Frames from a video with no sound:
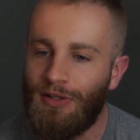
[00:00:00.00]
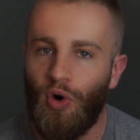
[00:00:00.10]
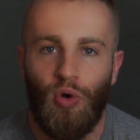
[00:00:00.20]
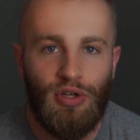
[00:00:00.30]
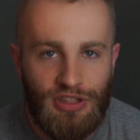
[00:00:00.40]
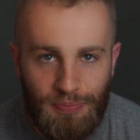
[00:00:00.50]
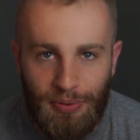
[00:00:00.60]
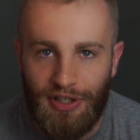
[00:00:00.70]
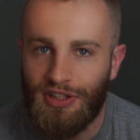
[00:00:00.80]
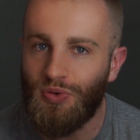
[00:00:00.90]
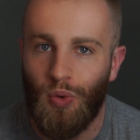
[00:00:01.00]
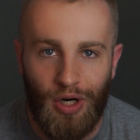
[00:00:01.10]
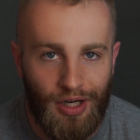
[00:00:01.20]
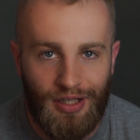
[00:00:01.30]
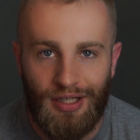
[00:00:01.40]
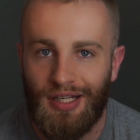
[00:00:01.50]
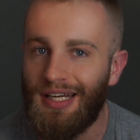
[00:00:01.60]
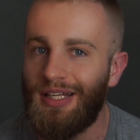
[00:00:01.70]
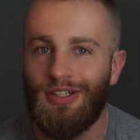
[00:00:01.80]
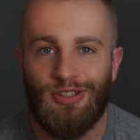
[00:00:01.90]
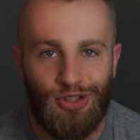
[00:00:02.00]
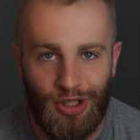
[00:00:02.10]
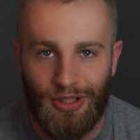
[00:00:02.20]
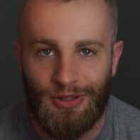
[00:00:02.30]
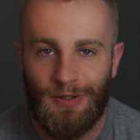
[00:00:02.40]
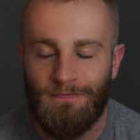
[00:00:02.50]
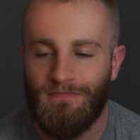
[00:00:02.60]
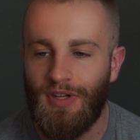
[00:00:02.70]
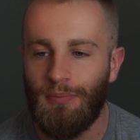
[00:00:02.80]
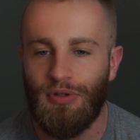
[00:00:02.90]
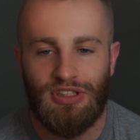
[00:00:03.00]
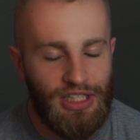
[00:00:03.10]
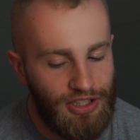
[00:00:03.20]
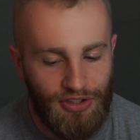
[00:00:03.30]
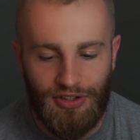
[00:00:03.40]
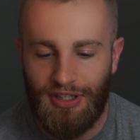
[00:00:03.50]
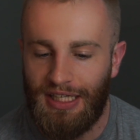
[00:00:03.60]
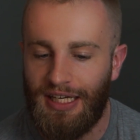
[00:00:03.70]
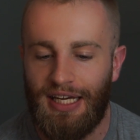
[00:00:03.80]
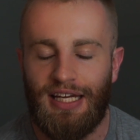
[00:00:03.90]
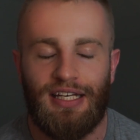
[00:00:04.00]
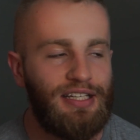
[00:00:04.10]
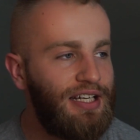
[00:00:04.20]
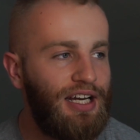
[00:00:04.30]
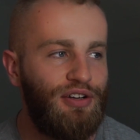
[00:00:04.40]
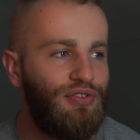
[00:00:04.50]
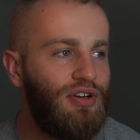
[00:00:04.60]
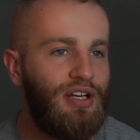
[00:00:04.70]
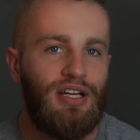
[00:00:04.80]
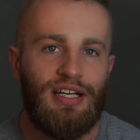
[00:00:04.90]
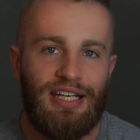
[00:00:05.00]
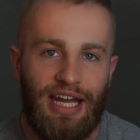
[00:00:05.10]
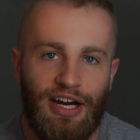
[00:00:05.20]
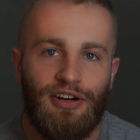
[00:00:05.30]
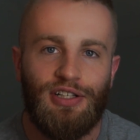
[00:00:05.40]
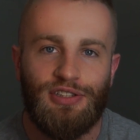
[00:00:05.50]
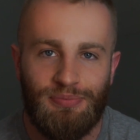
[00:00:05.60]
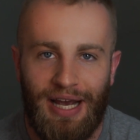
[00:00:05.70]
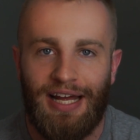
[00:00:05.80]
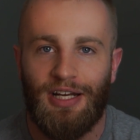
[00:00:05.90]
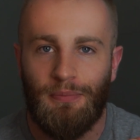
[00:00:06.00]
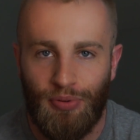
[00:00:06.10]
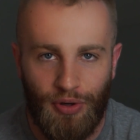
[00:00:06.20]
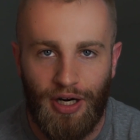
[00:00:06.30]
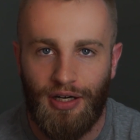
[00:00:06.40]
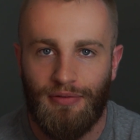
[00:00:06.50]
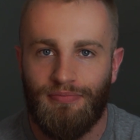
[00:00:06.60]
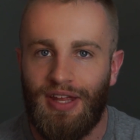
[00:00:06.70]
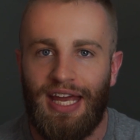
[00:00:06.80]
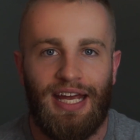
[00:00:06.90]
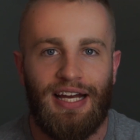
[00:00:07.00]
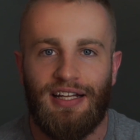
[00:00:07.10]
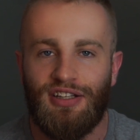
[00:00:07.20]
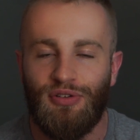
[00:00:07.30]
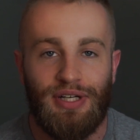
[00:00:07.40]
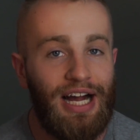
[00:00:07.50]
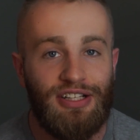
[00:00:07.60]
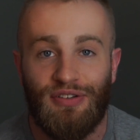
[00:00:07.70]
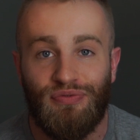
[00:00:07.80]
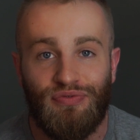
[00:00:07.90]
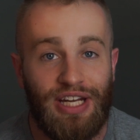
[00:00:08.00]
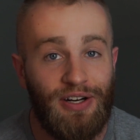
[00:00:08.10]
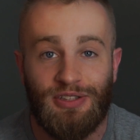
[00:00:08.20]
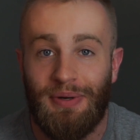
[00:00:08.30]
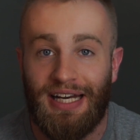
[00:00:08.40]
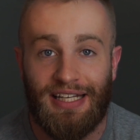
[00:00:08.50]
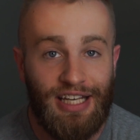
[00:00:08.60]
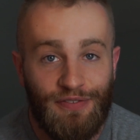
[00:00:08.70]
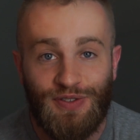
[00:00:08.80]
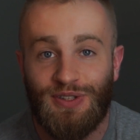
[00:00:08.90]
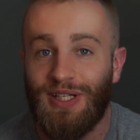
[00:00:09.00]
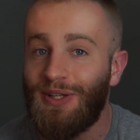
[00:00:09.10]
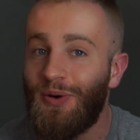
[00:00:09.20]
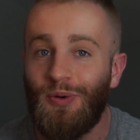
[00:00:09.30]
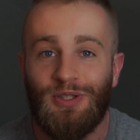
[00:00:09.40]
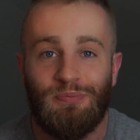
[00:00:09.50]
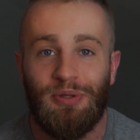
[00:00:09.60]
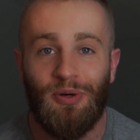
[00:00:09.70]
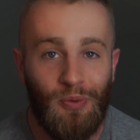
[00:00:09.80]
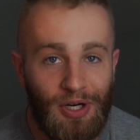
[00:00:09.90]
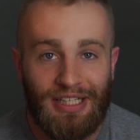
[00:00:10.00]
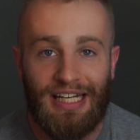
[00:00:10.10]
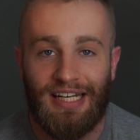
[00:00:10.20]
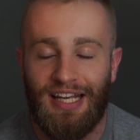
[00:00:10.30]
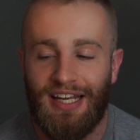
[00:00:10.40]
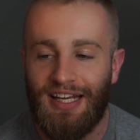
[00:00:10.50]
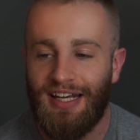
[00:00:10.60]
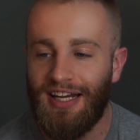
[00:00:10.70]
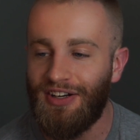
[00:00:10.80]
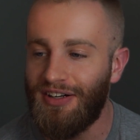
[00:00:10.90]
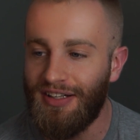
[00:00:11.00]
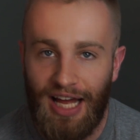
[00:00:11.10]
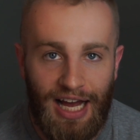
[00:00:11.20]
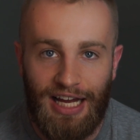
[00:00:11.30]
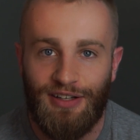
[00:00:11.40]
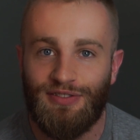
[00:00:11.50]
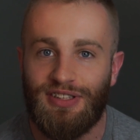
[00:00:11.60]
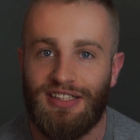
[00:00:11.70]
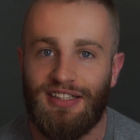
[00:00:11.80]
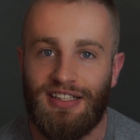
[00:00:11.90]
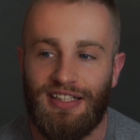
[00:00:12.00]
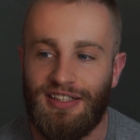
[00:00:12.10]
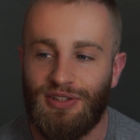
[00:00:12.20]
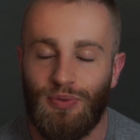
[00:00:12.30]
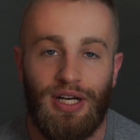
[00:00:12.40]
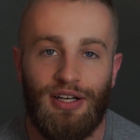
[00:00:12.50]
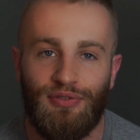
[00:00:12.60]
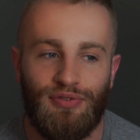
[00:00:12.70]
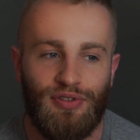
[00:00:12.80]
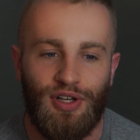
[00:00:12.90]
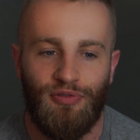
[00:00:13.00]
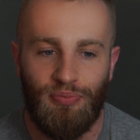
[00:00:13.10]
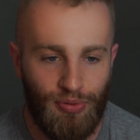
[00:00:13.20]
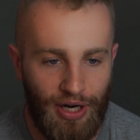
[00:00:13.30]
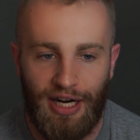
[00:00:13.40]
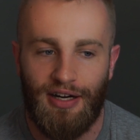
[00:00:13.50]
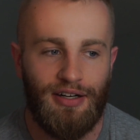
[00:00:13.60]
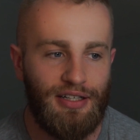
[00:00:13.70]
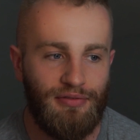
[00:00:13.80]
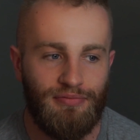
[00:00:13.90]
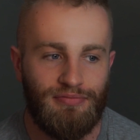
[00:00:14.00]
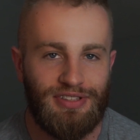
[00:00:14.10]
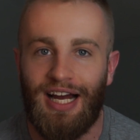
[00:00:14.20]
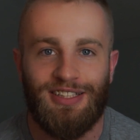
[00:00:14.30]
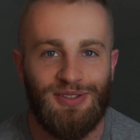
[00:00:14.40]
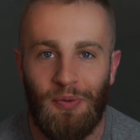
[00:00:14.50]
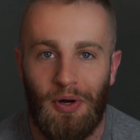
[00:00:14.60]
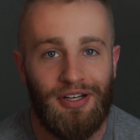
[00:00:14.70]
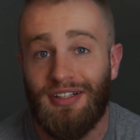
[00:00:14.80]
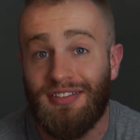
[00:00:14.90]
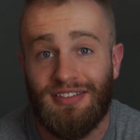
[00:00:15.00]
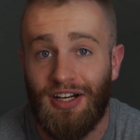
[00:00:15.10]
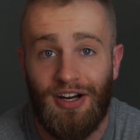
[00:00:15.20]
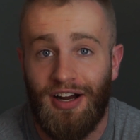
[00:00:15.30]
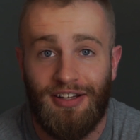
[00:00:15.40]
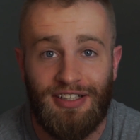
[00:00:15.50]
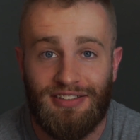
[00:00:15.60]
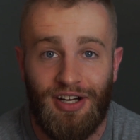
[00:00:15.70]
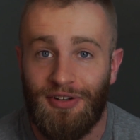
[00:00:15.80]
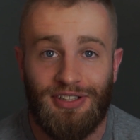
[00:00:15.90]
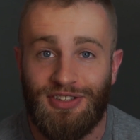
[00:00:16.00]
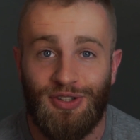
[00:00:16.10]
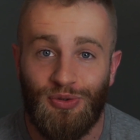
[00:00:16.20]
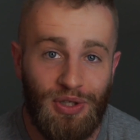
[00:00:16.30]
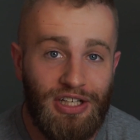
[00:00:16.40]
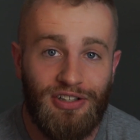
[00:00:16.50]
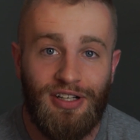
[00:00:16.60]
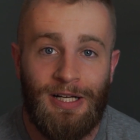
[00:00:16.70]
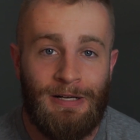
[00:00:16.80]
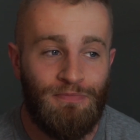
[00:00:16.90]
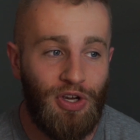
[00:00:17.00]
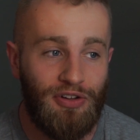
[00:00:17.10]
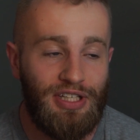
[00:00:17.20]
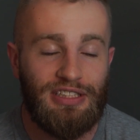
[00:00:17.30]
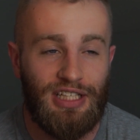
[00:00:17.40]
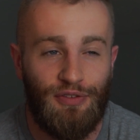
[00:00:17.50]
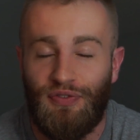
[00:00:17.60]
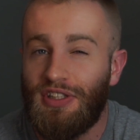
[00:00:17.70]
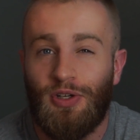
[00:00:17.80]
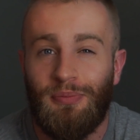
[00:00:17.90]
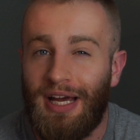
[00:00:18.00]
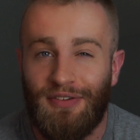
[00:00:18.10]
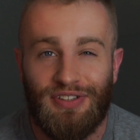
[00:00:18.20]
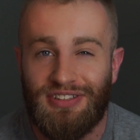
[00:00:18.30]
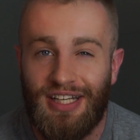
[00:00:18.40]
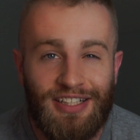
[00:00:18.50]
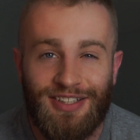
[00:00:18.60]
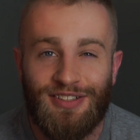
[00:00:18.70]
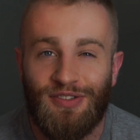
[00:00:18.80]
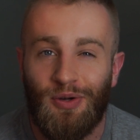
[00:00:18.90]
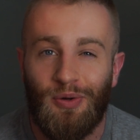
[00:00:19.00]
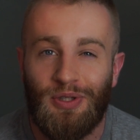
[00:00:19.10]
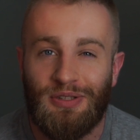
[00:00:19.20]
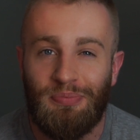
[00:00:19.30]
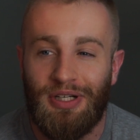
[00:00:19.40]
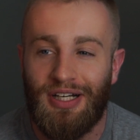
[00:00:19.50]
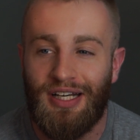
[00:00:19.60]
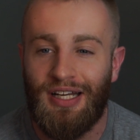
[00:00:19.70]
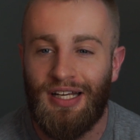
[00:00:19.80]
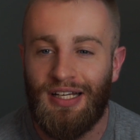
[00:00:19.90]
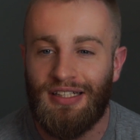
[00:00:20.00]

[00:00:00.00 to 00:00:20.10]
the Holy Spirit's work in the church, and particularly in kind of charismatic prayer and the reality of charismatic gifts and the Holy Spirit working in our lives in, in this way of, of prayer and signs and wonders. Are, are, they, are they still real? Are these kind of physical manifestations of the Holy Spirit?